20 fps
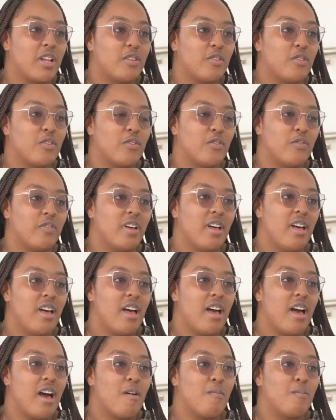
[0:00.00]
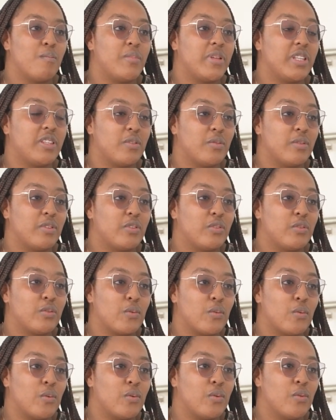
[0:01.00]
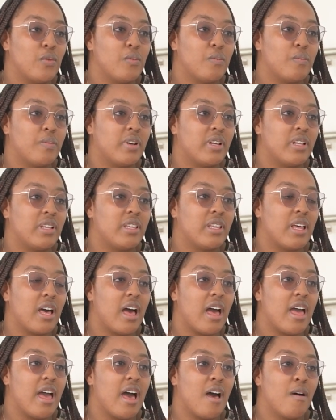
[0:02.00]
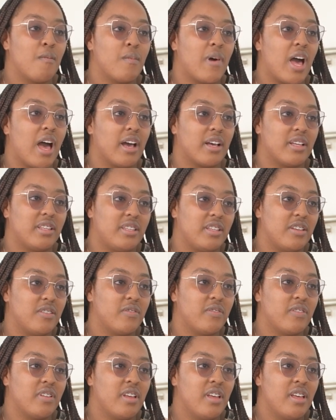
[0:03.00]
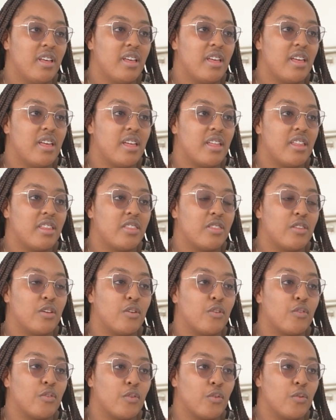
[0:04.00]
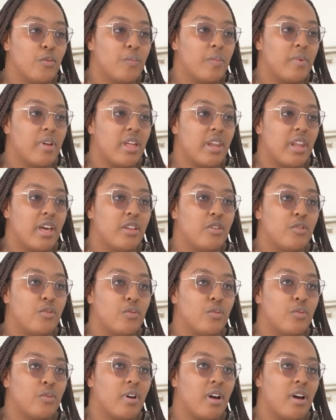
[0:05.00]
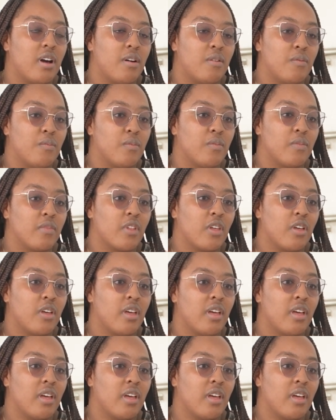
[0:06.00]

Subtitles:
matter of I'm busy with school, but I am active in the group and I do